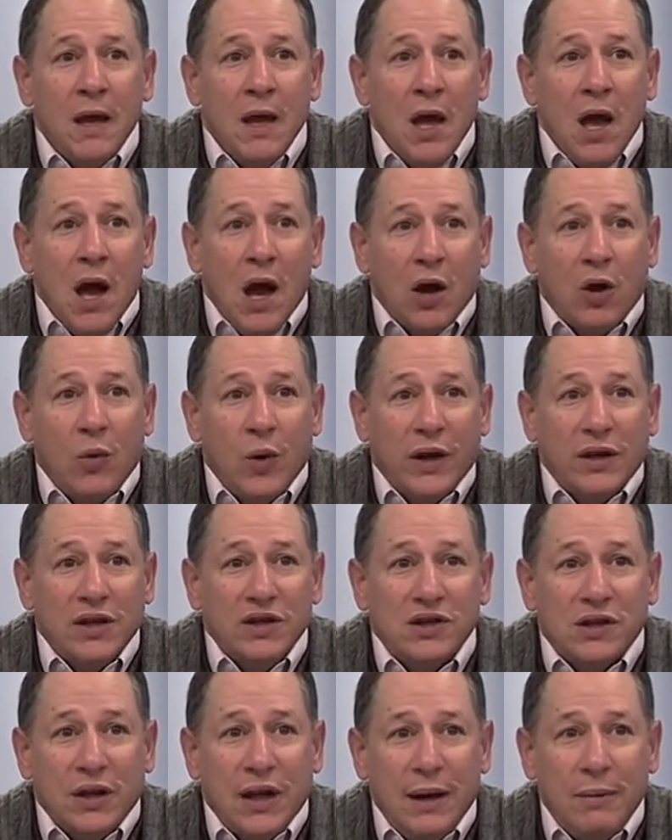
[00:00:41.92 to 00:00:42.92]
A quick
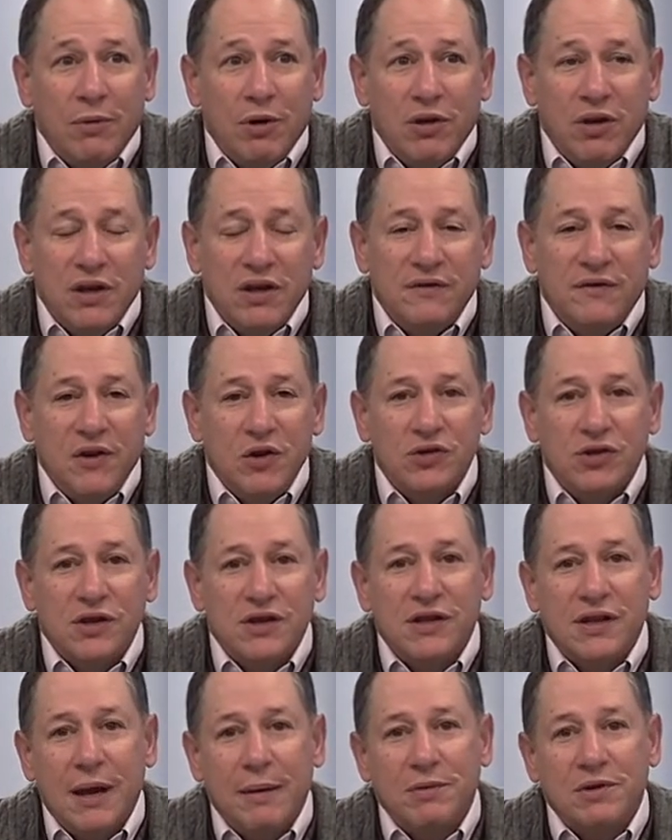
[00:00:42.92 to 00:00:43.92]
disclaimer, these views and
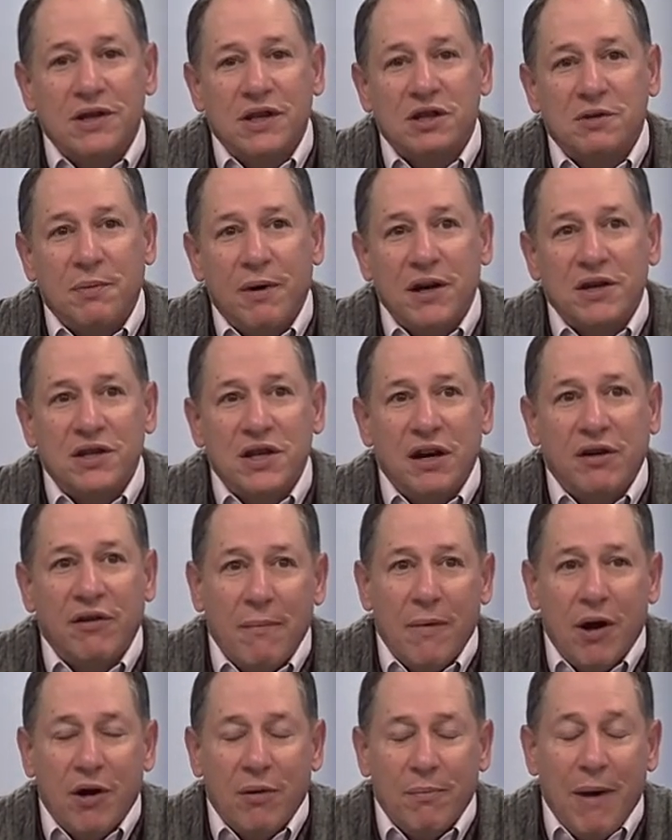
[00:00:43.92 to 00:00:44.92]
statements expressed
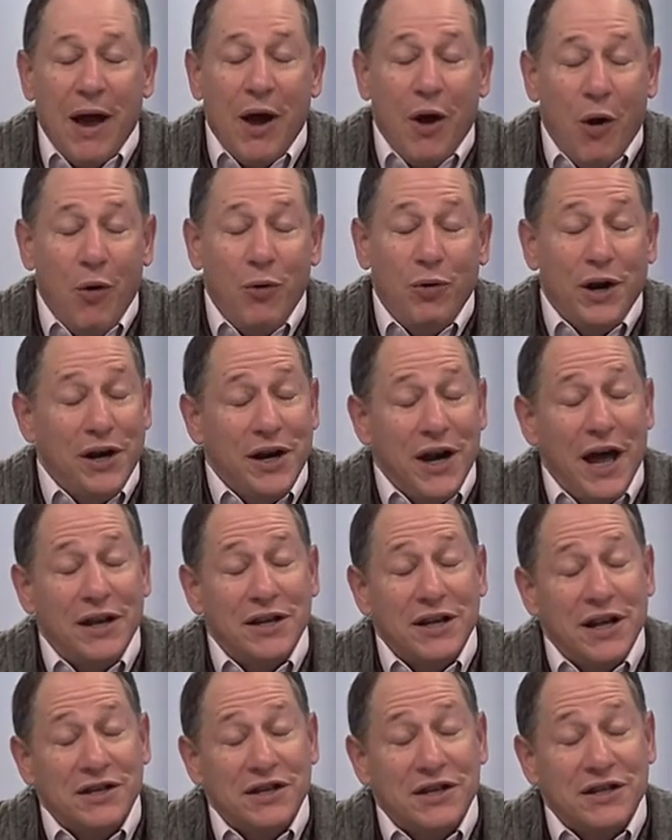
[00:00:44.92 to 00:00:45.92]
herein are my own and not
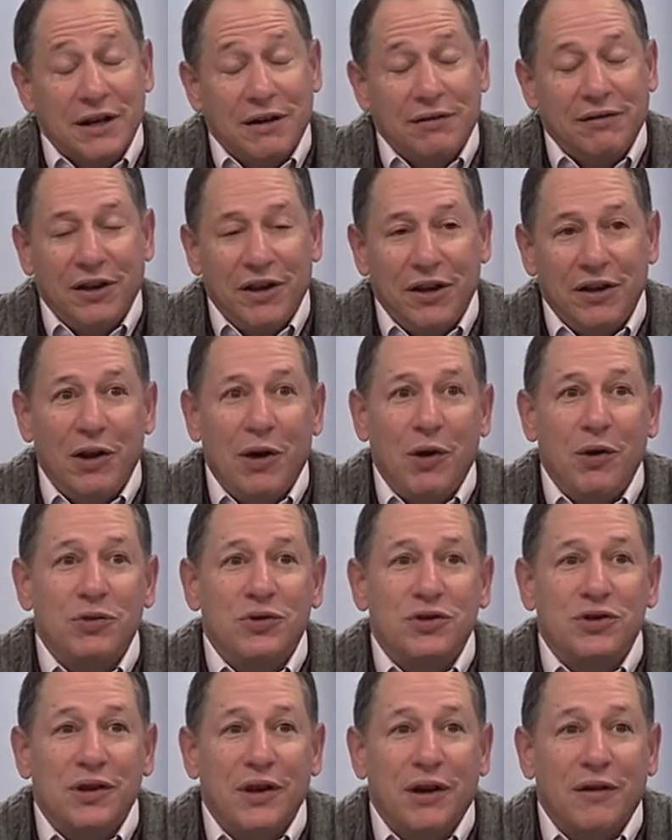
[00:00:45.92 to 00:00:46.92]
necessarily
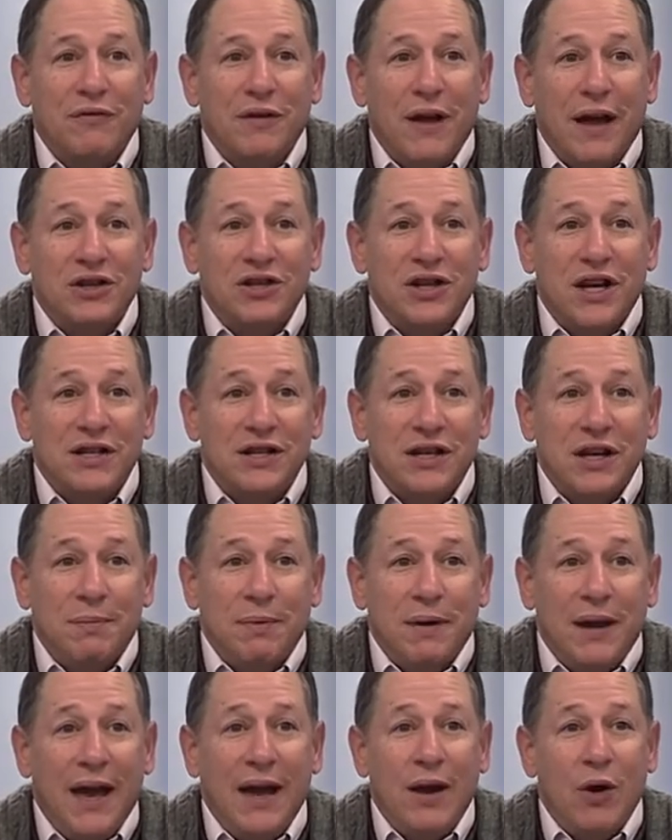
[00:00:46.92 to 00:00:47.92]
those of
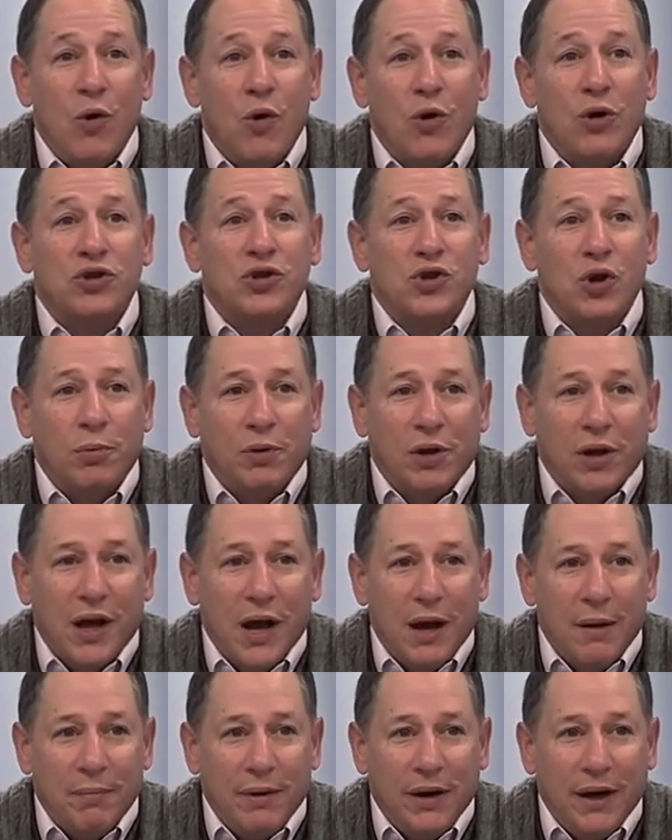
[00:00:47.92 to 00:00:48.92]
NJCPA or Sobel &
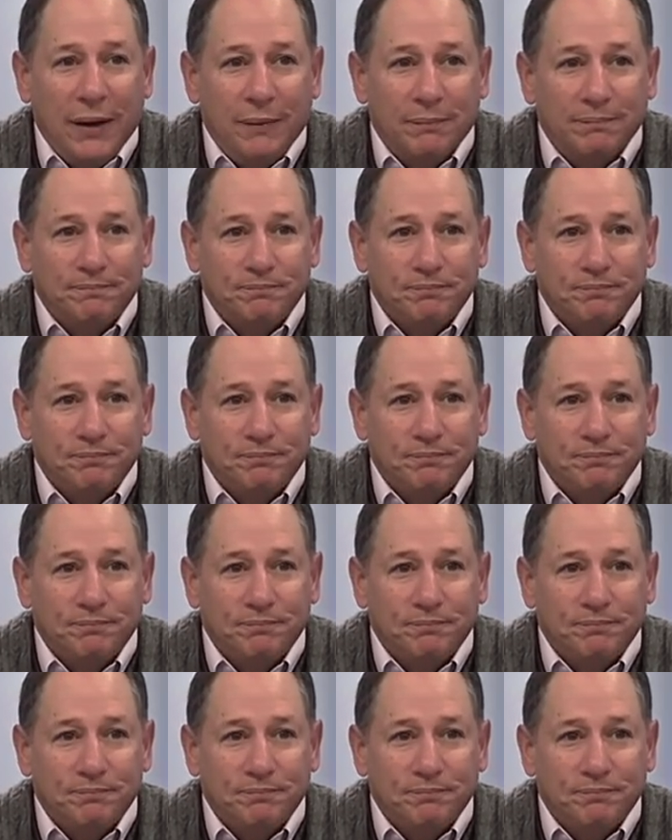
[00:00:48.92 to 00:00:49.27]
Company.